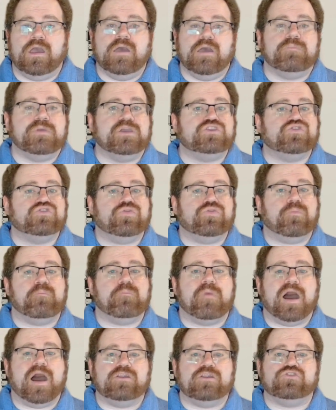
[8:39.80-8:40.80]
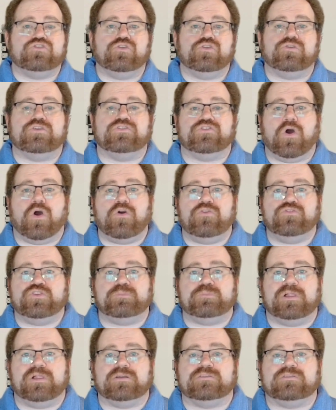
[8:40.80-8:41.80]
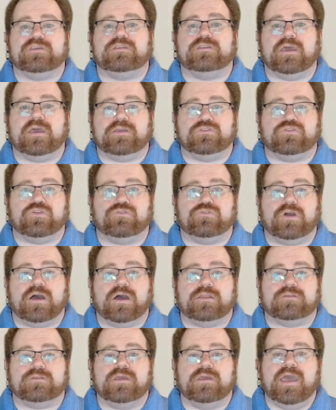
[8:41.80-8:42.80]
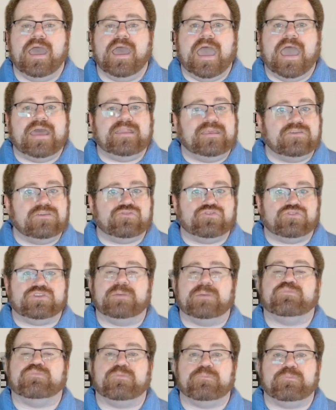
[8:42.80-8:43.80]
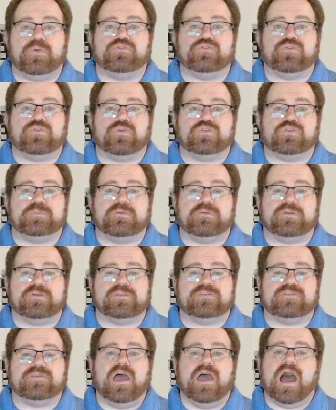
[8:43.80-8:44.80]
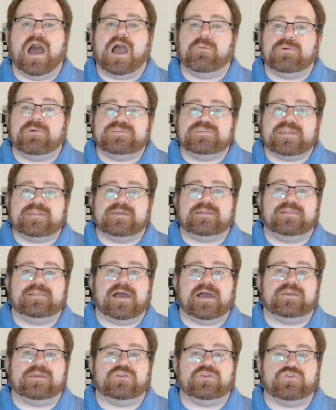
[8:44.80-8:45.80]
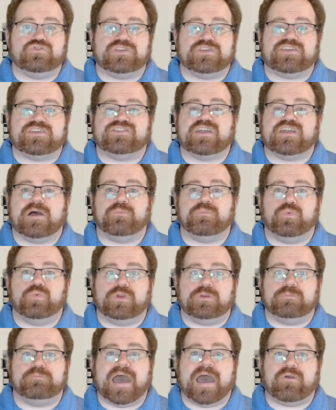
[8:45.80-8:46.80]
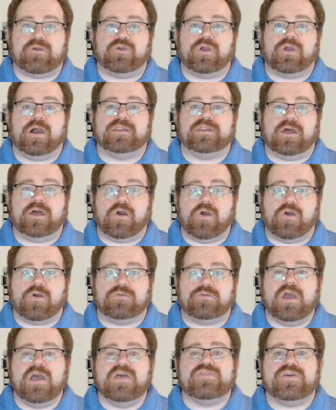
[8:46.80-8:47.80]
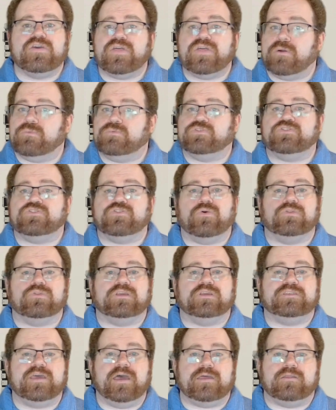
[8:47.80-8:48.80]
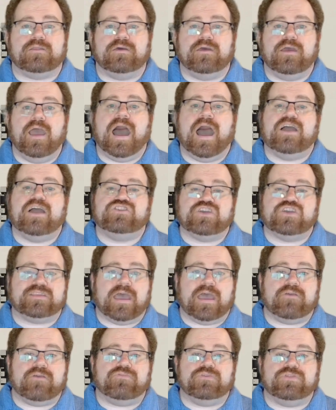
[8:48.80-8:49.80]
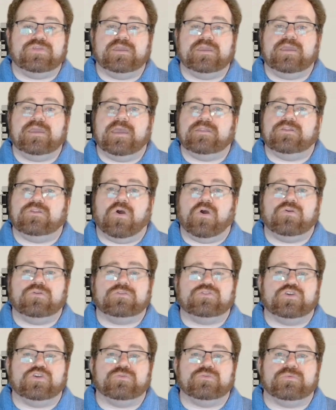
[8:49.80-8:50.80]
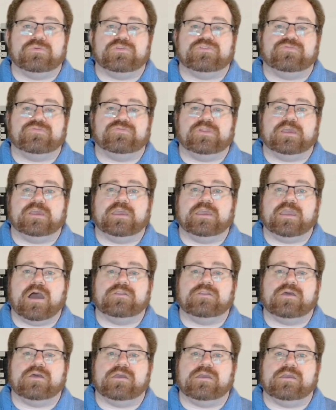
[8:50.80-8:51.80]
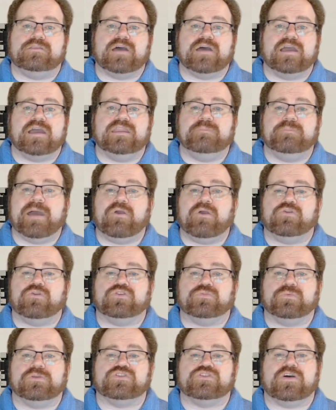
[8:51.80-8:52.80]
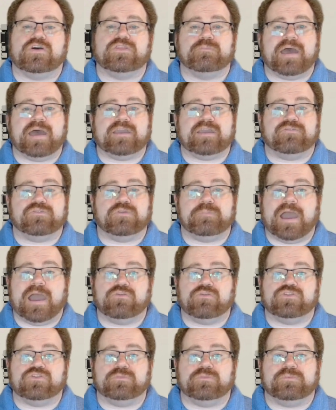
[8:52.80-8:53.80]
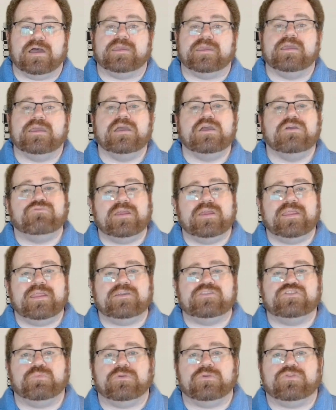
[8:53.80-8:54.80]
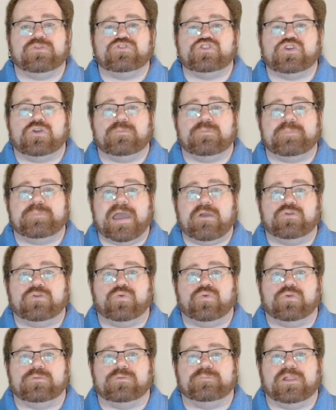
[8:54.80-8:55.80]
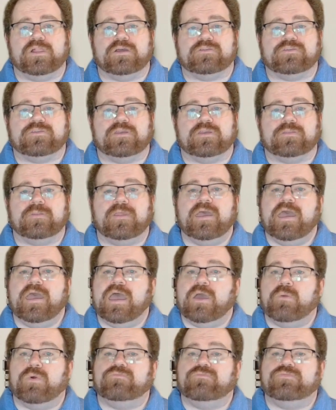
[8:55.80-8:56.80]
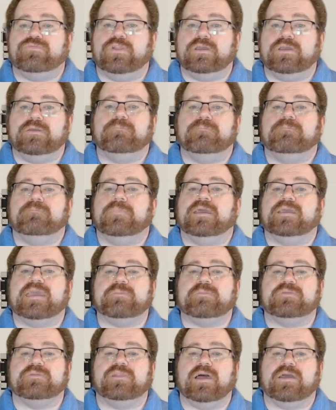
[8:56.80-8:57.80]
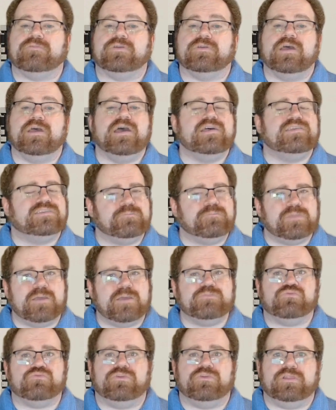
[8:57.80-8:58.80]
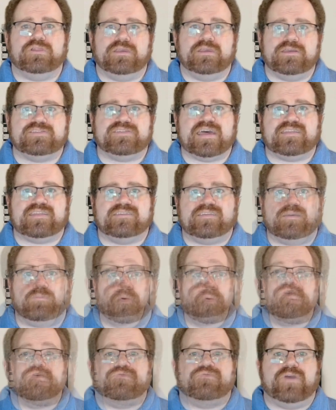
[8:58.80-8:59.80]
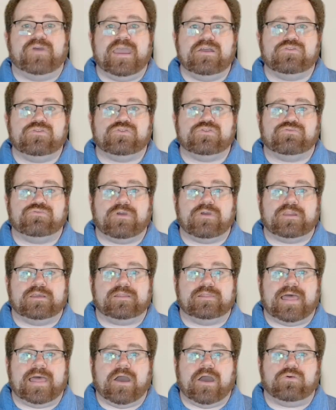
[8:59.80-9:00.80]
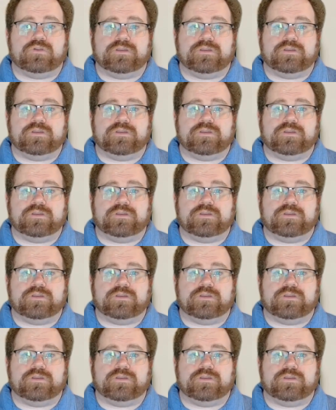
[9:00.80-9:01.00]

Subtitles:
Make sure the monitor is also plugged in and turned on. And here's a tip from personal experience. I once had a client whose desktop wouldn't power on at all. They thought it was totally dead. I checked everything, and all it took was flicking on a tiny power switch on the back of the power supply, right next to where the power cord plugs in. One flick, it came to life. Sometimes it really is that simple. If the fans are running loud and